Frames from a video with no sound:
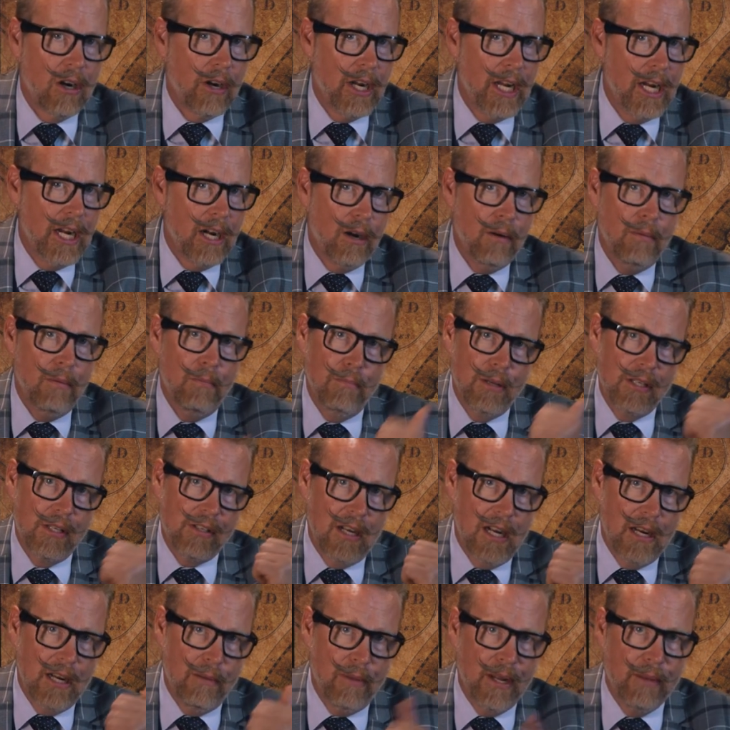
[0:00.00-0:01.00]
are here
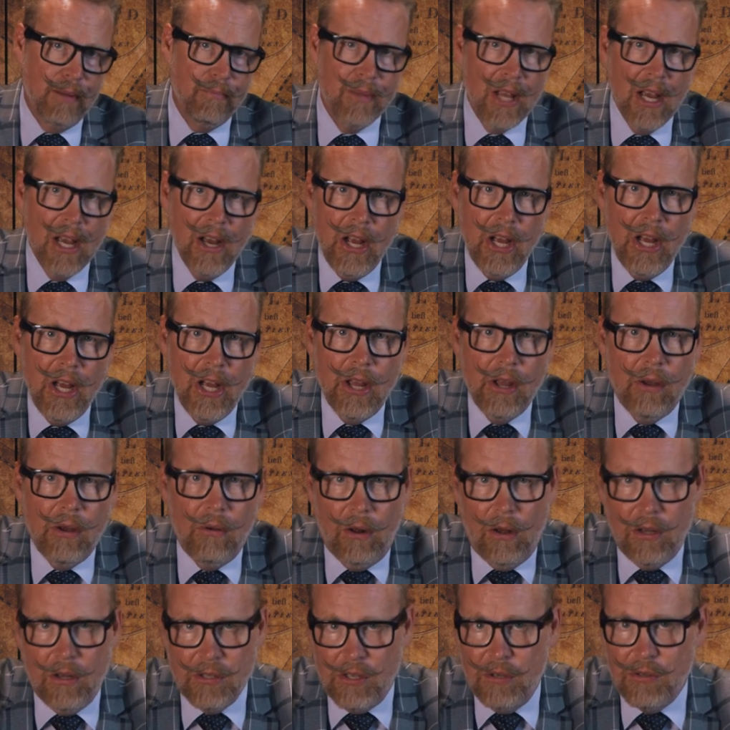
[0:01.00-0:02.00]
beside me.
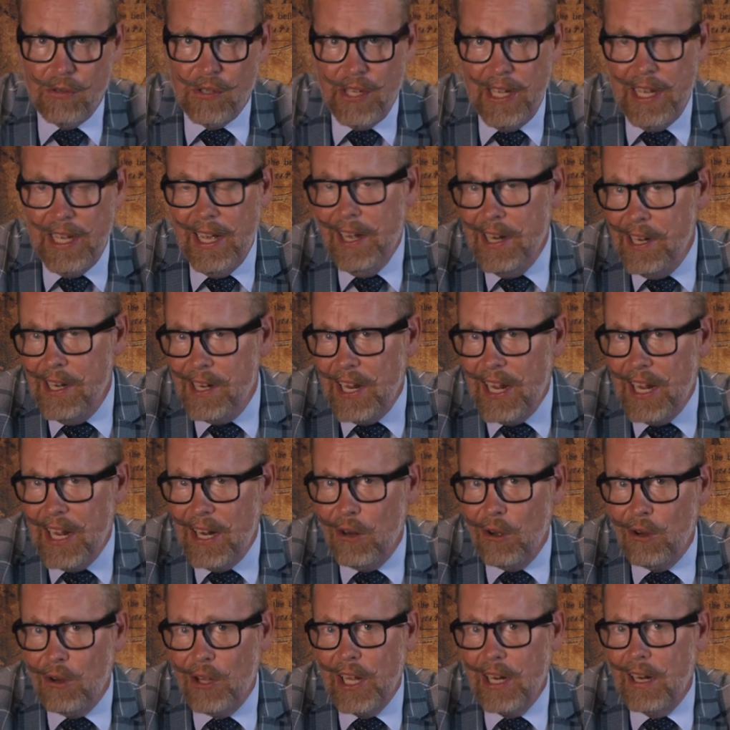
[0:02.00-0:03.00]
You'll also see Indy
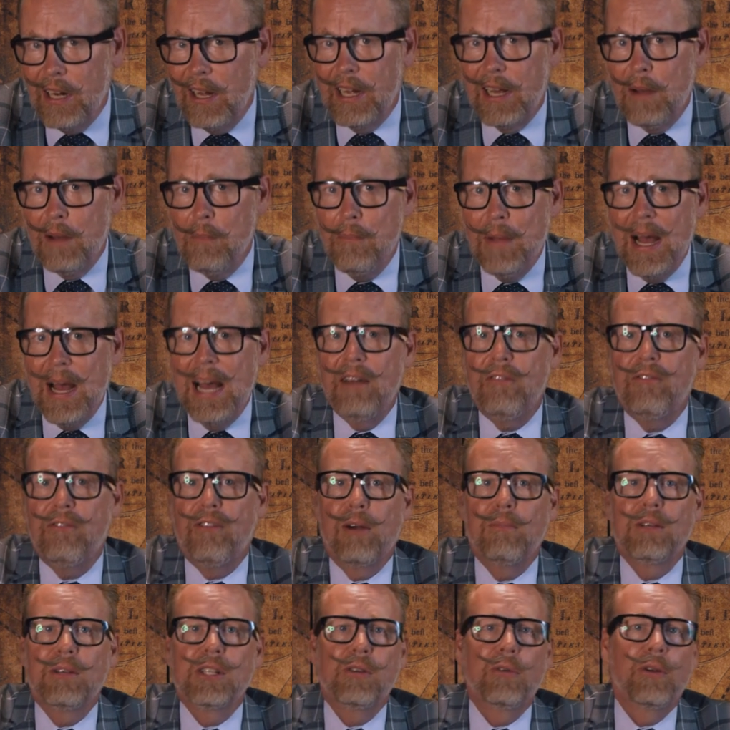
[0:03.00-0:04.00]
looking like a mad
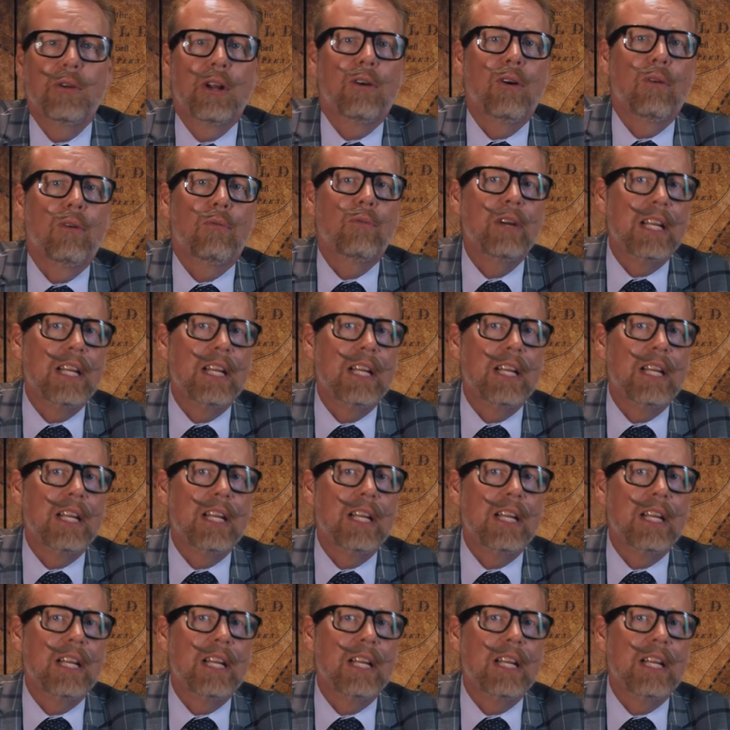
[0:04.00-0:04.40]
pharmaceutical